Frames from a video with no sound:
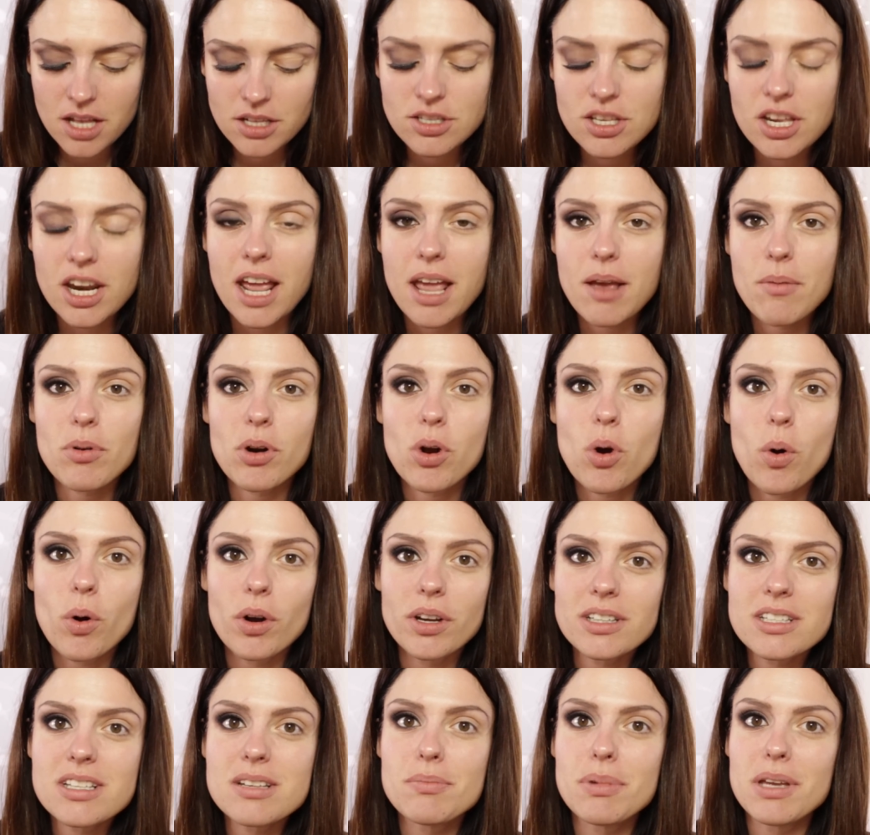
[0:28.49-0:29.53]
Today we're
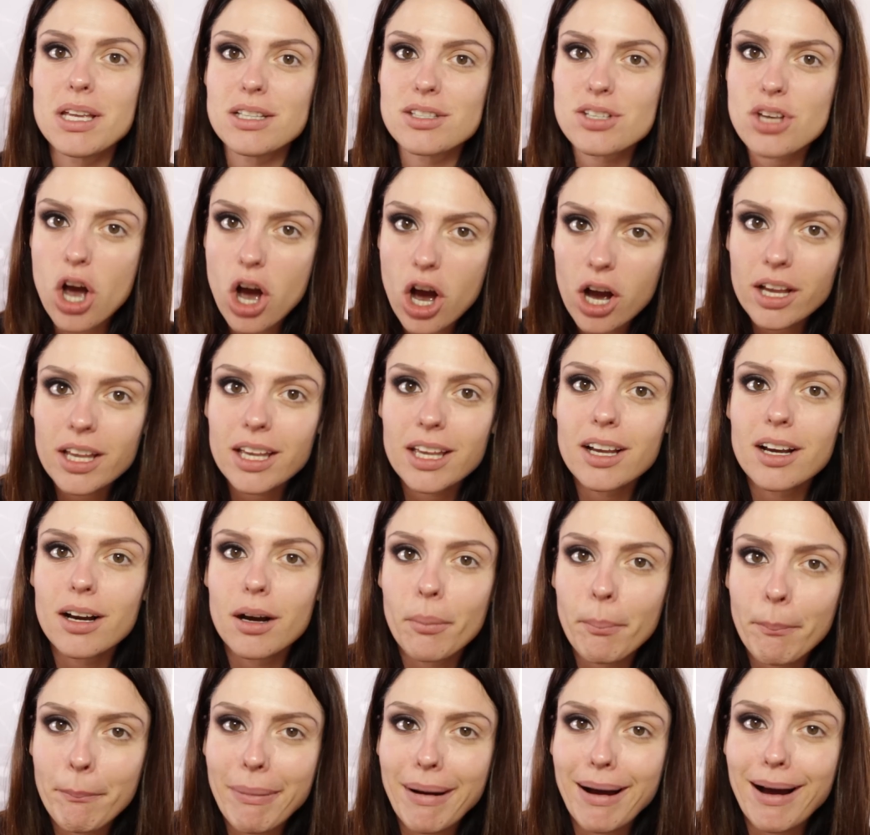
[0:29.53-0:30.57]
going to be talking
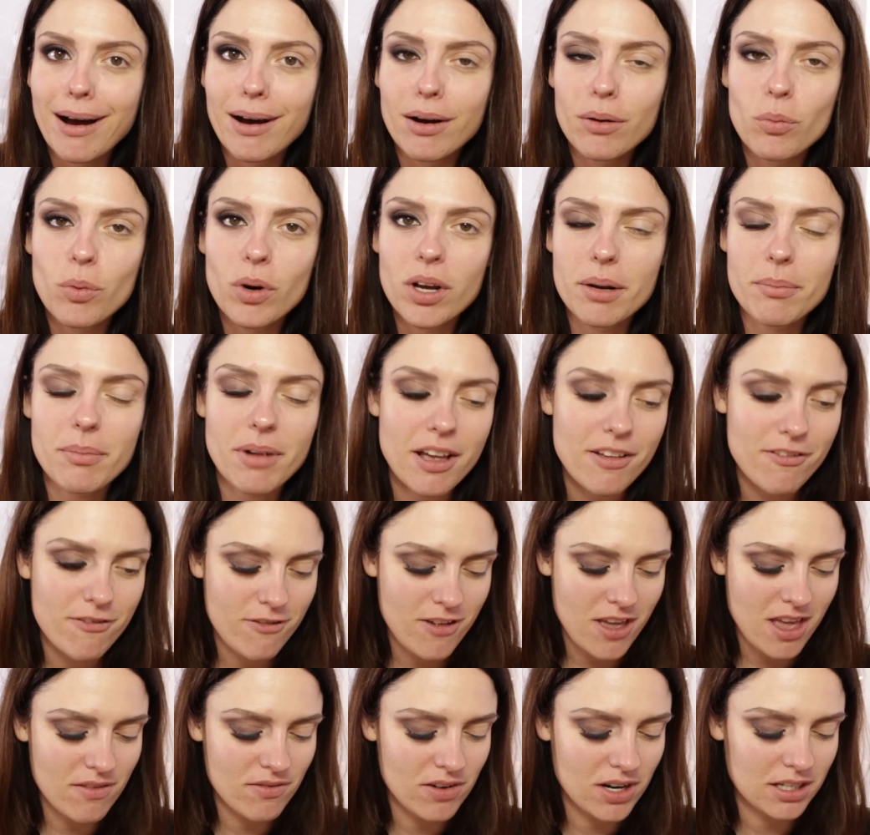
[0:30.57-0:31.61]
about one of my
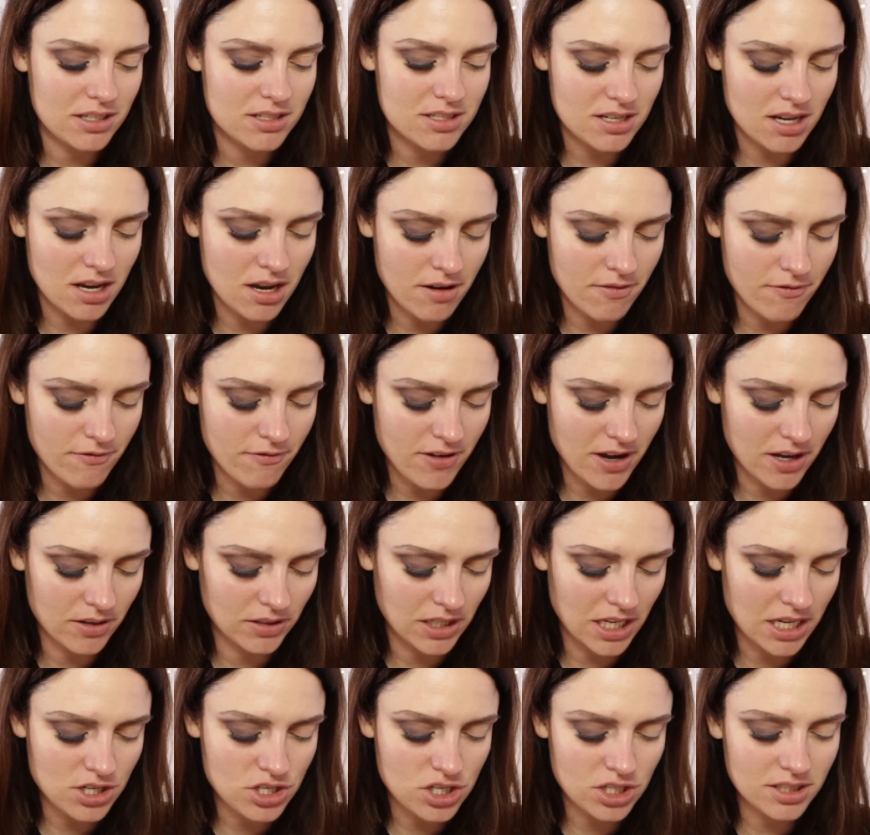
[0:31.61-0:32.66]
favorite um,
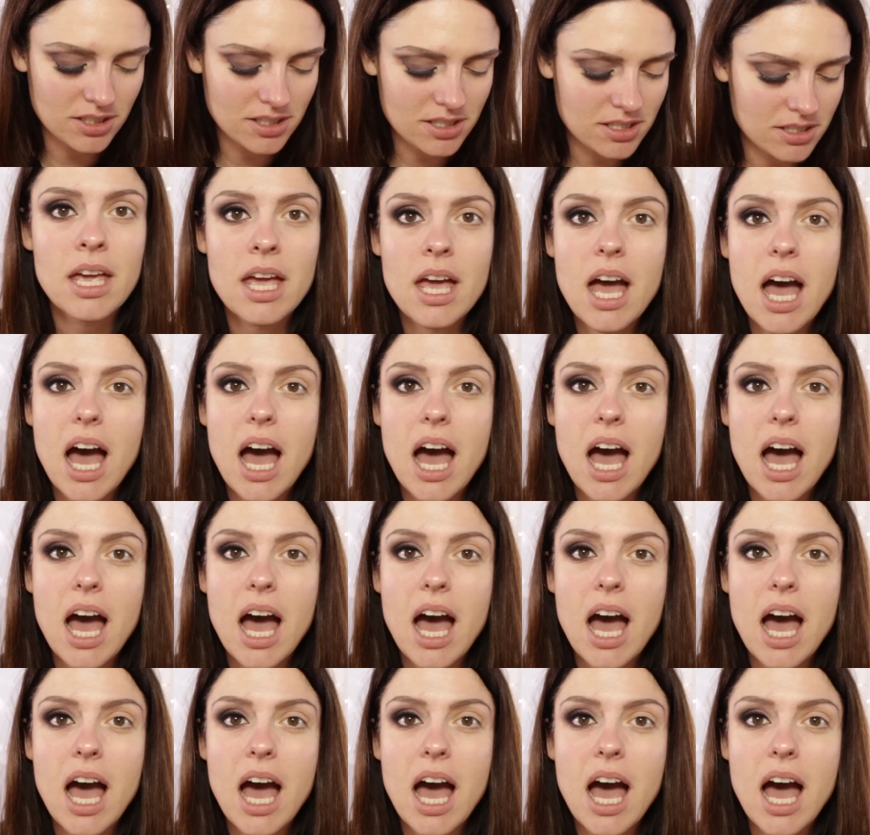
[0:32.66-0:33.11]
foundations.